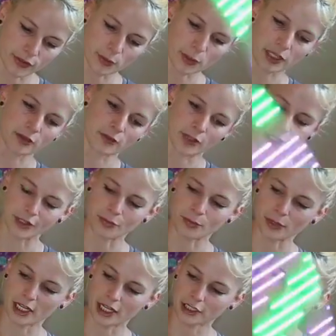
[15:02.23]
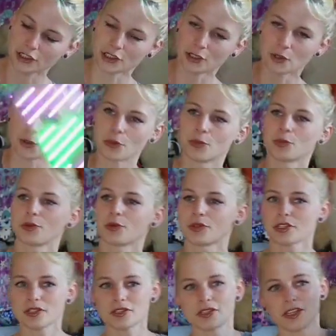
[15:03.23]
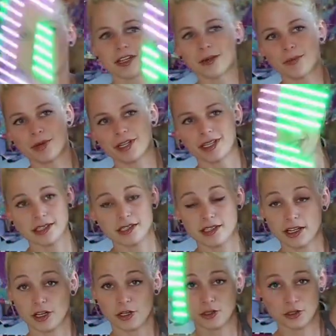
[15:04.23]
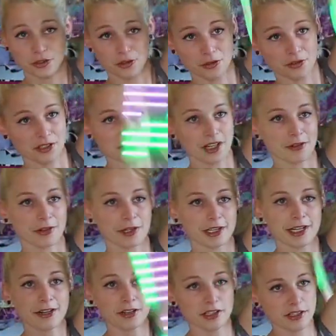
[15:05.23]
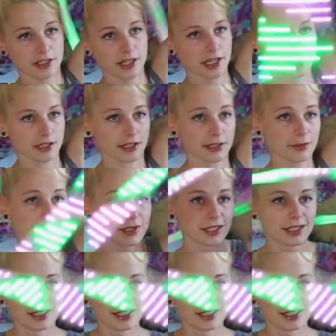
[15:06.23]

have to make a video of me actually hula hooping with this thing, but it is like 100 degrees out right now and it's daytime.